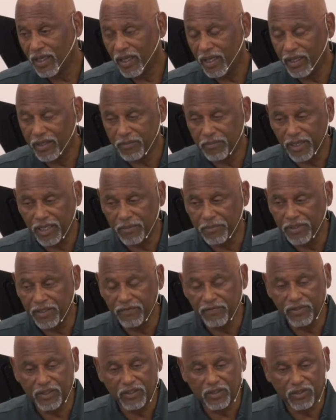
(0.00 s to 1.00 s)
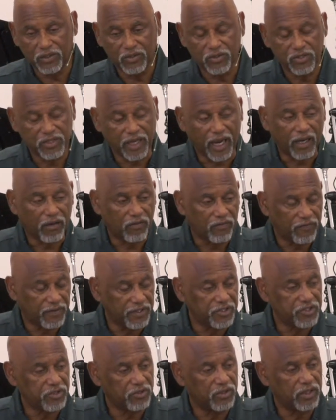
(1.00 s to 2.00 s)
and maybe even a little
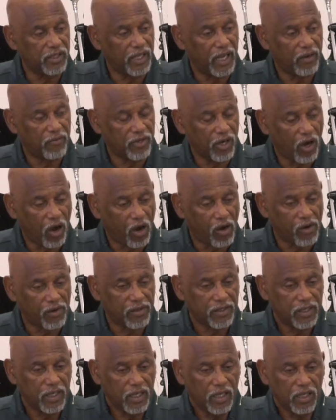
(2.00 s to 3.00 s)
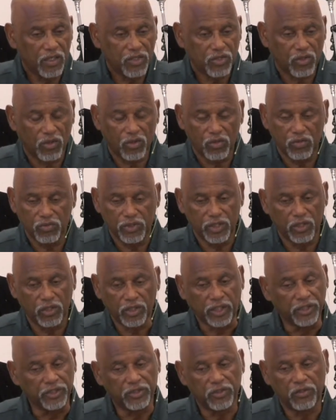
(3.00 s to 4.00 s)
sacrificial in that regard. So we're
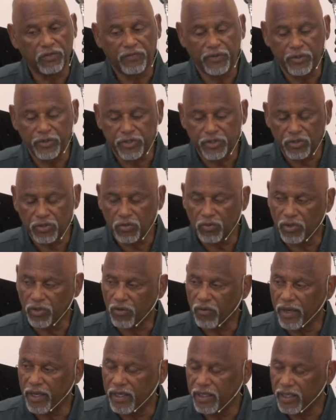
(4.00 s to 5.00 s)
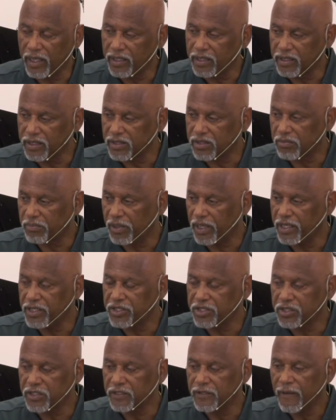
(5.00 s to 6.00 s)
looking to the future with great
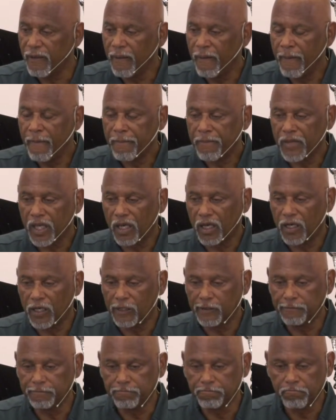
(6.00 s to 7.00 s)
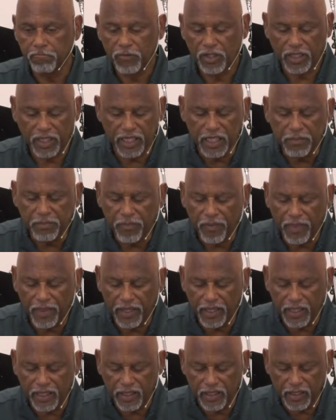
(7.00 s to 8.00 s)
anticipation. Um, keep
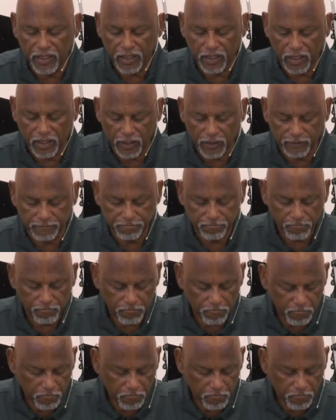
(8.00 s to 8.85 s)
the um,